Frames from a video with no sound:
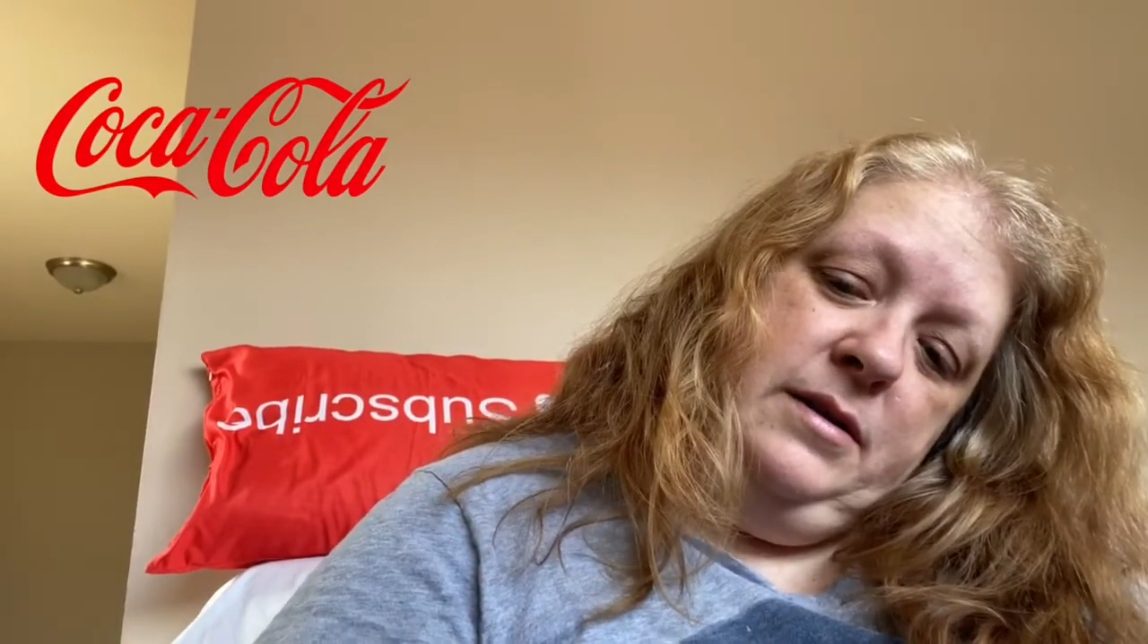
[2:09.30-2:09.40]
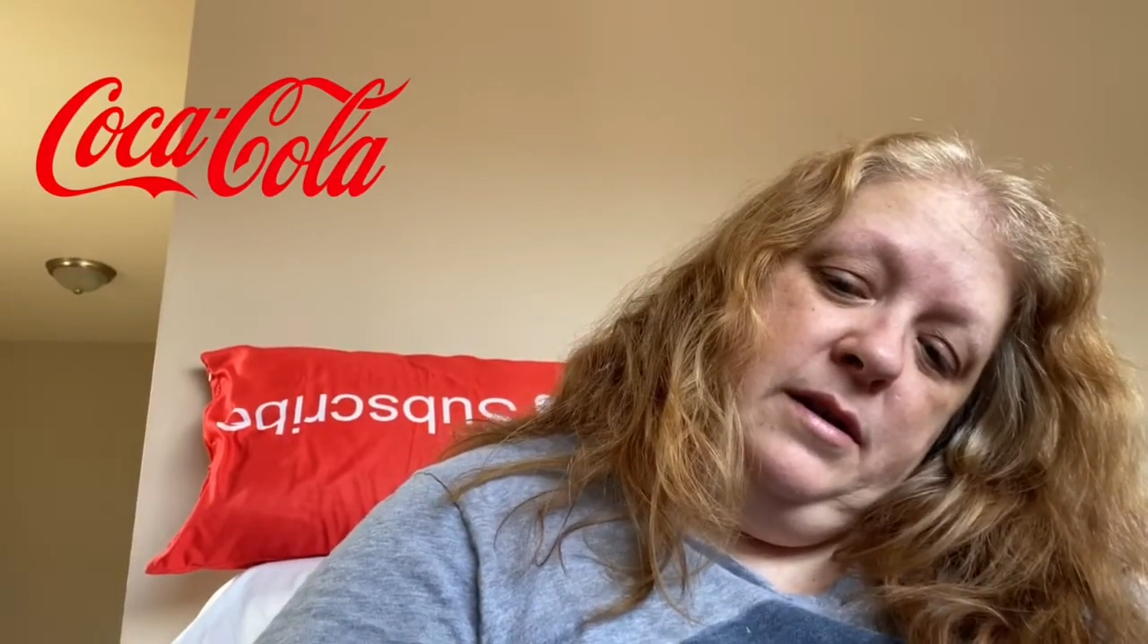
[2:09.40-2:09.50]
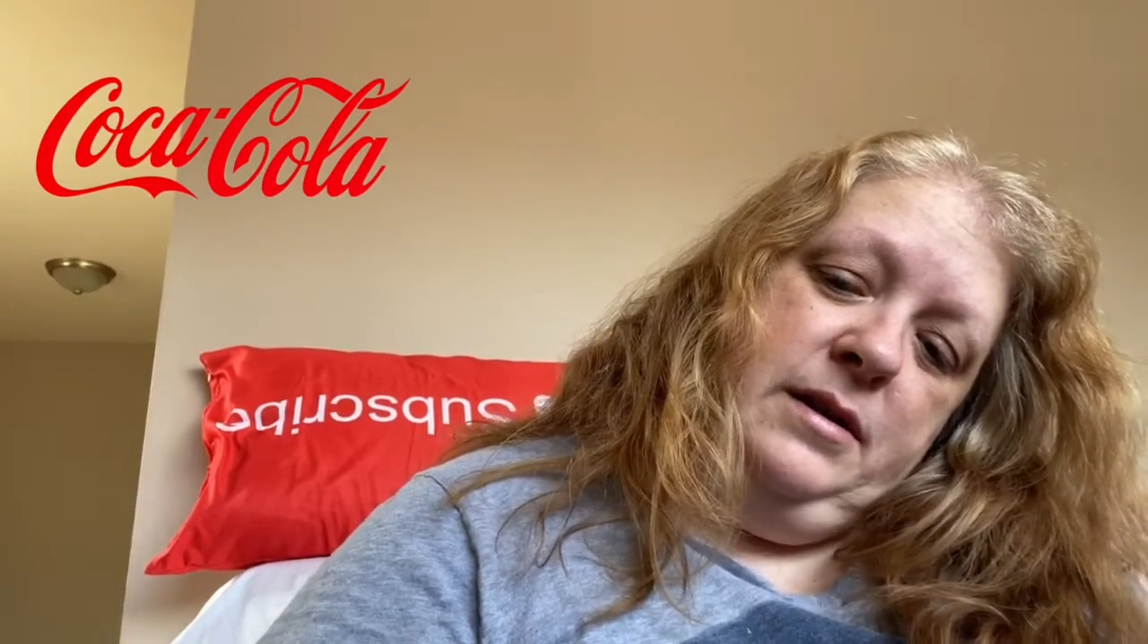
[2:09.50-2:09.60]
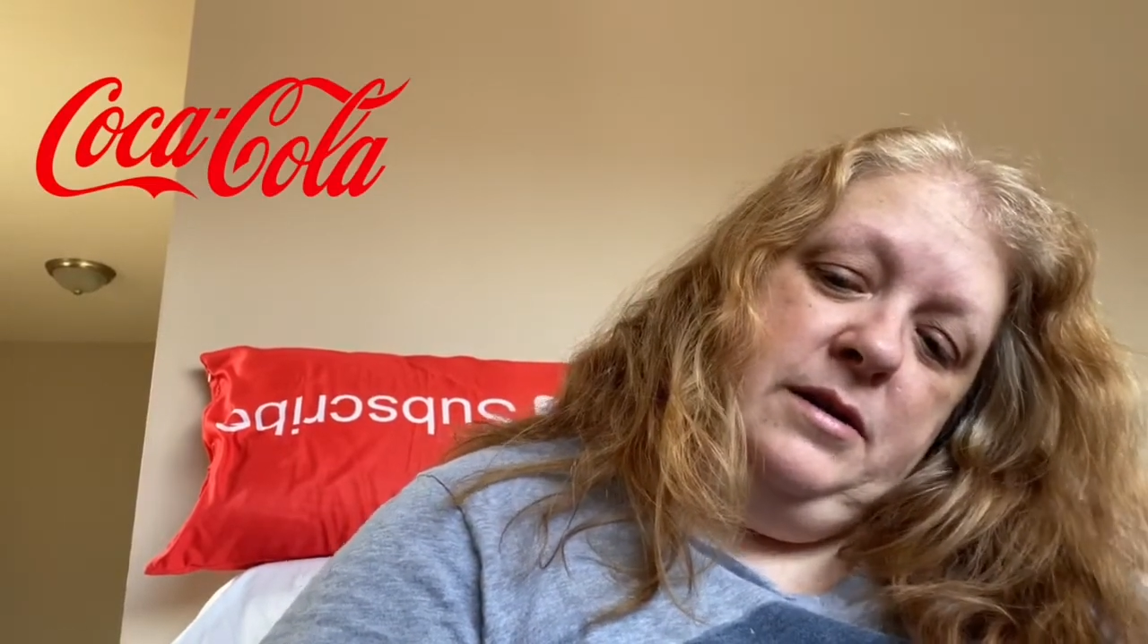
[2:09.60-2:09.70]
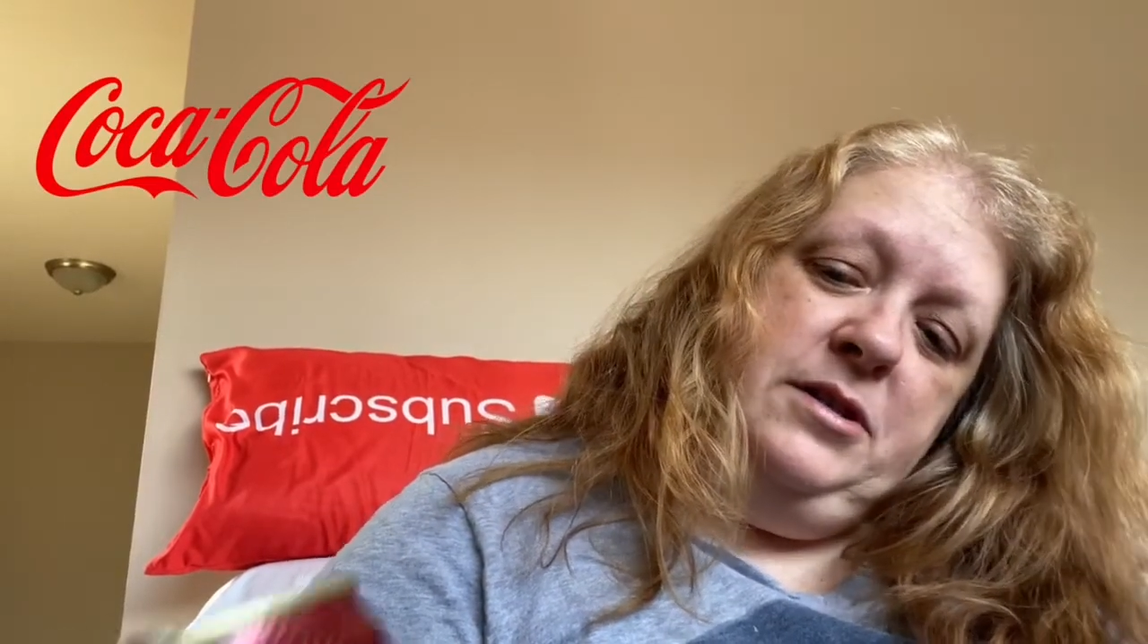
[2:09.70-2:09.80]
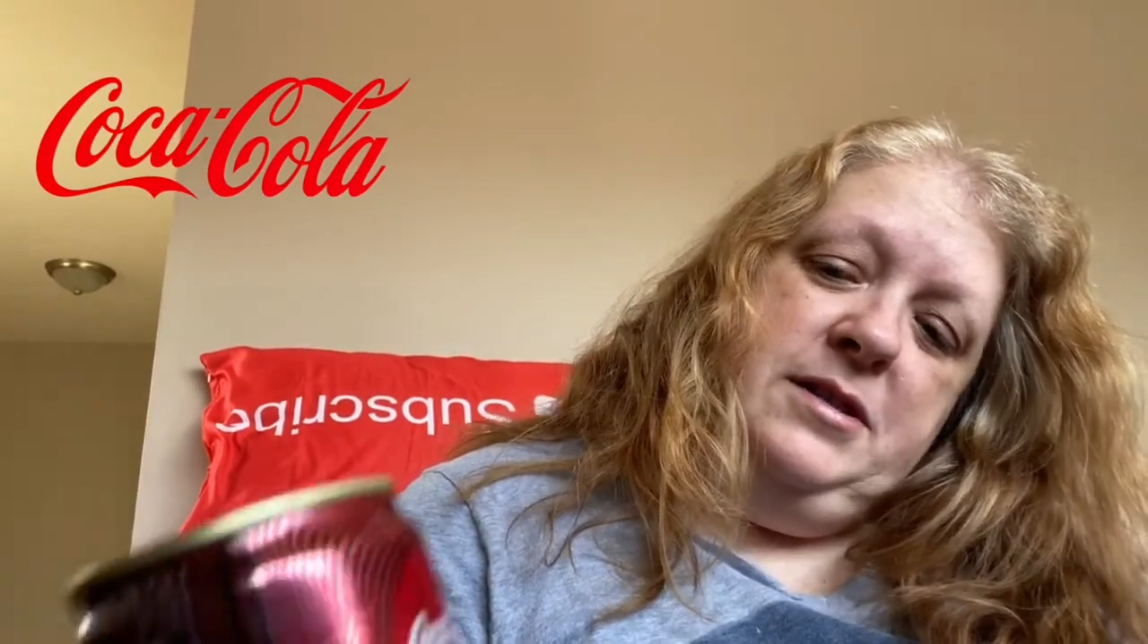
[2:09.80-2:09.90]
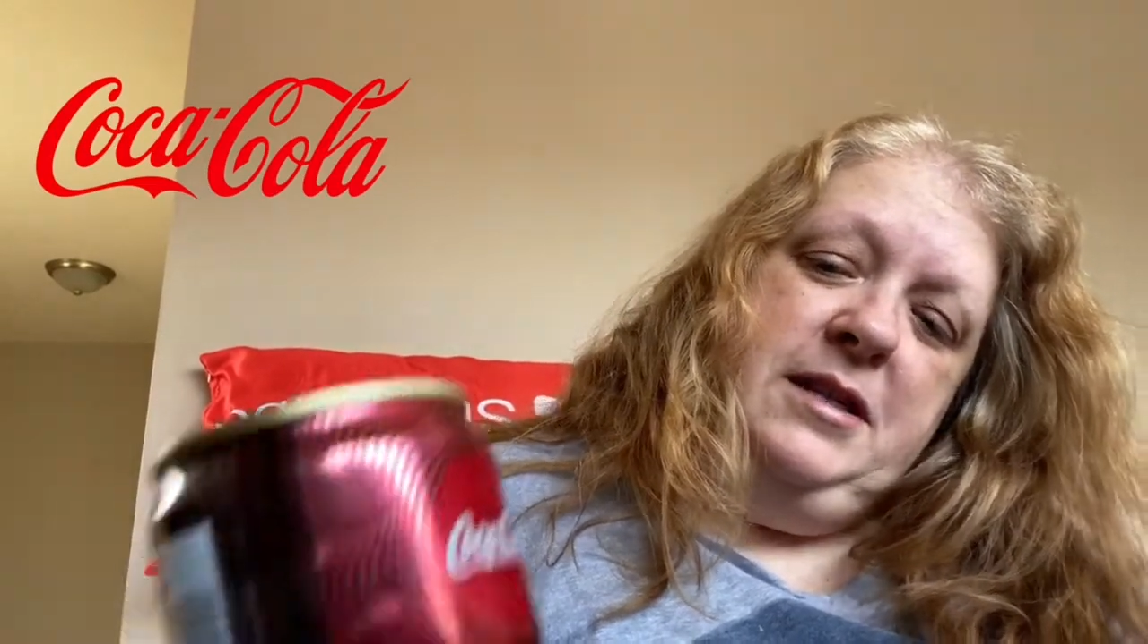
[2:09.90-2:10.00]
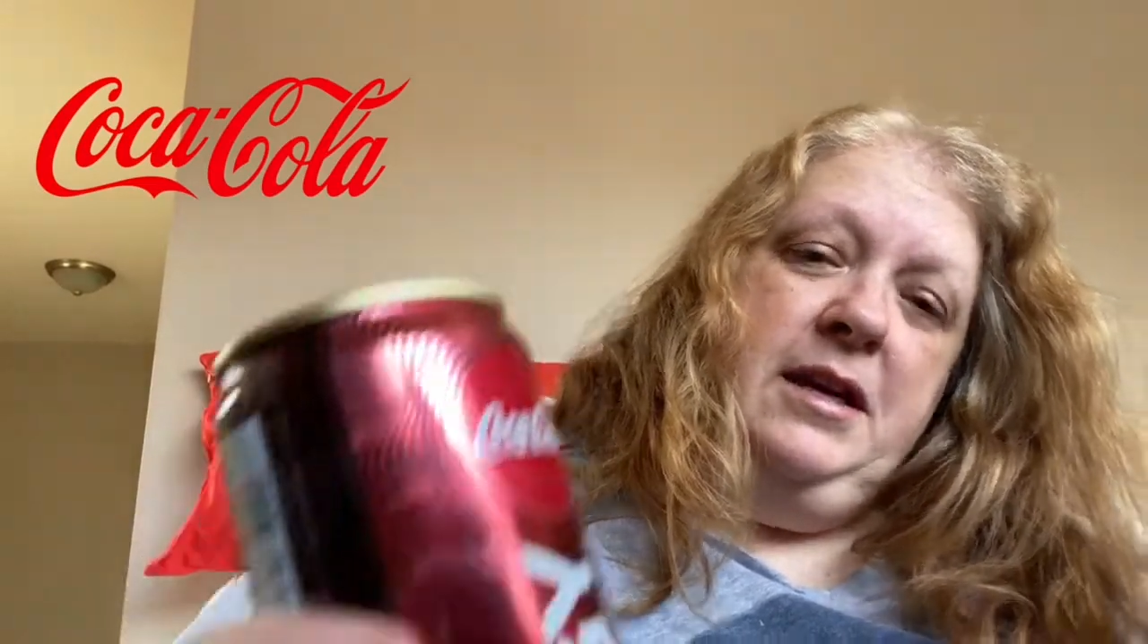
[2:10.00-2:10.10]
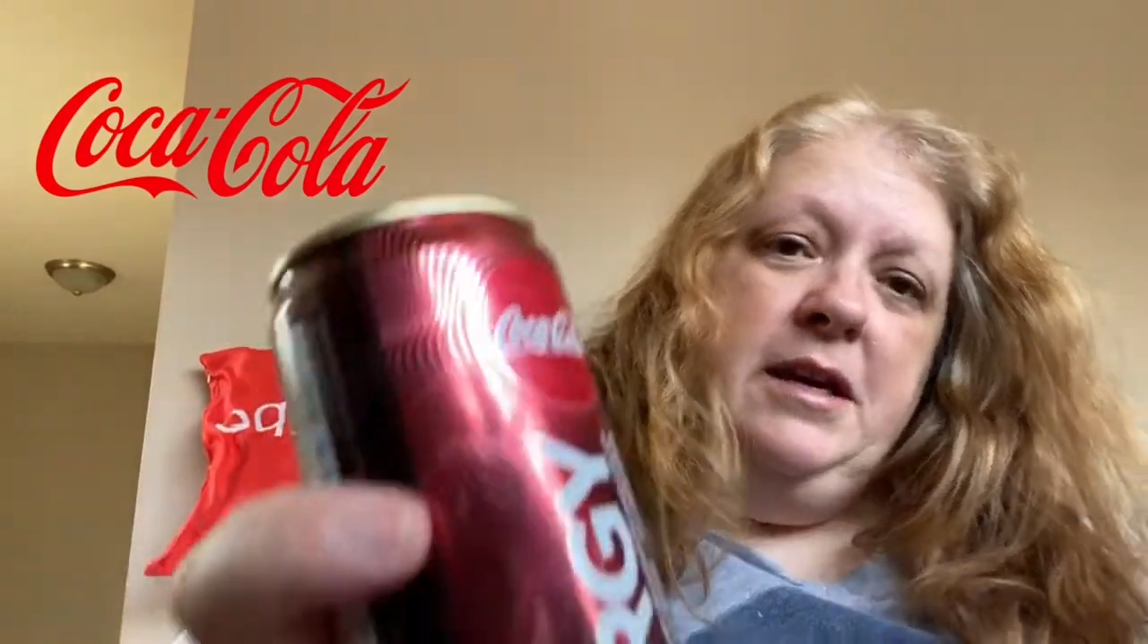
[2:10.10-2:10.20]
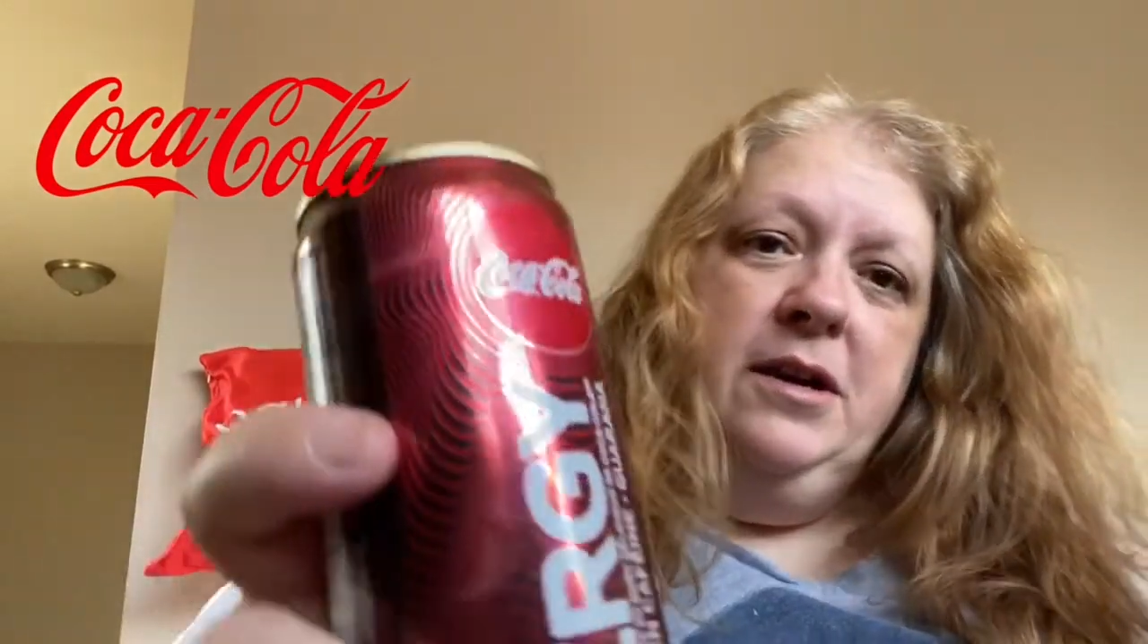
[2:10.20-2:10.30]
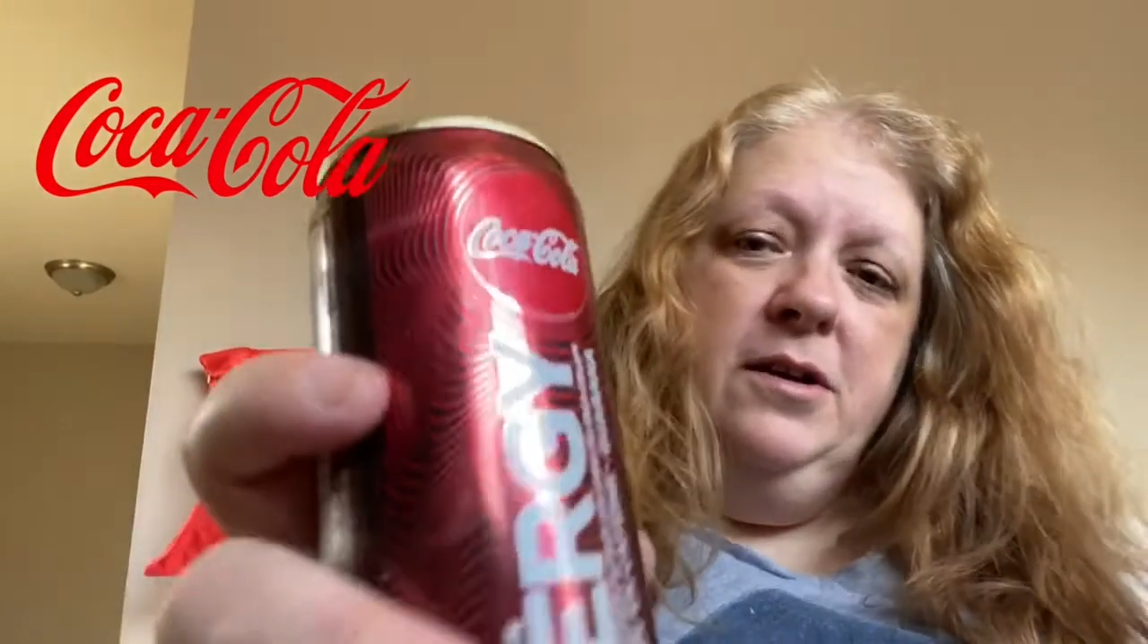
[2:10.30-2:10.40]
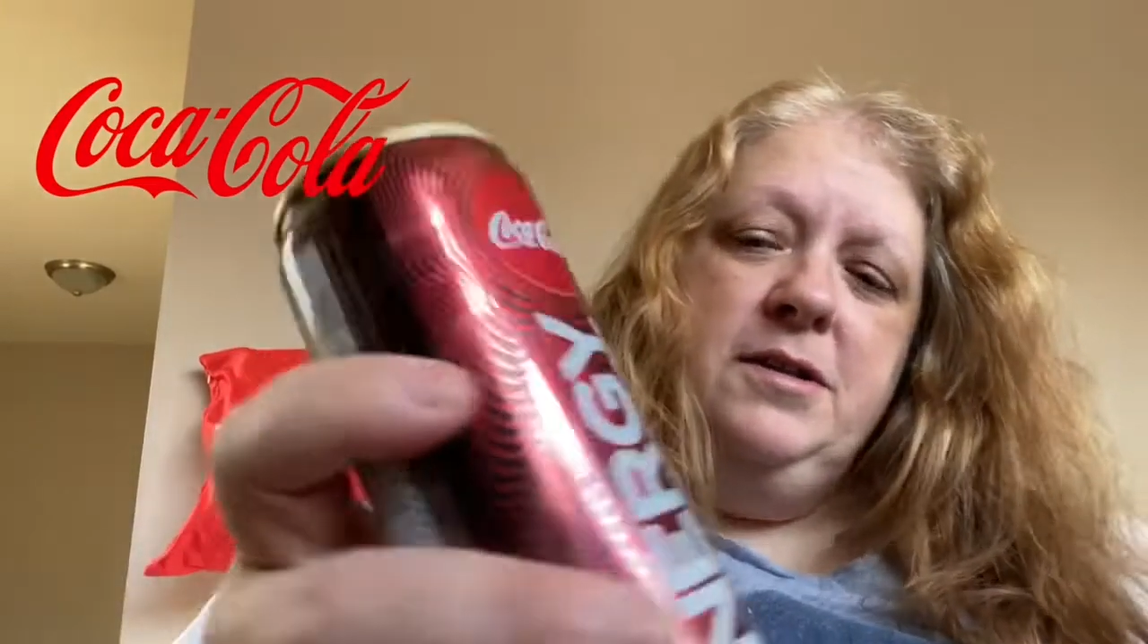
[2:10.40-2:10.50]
And see here,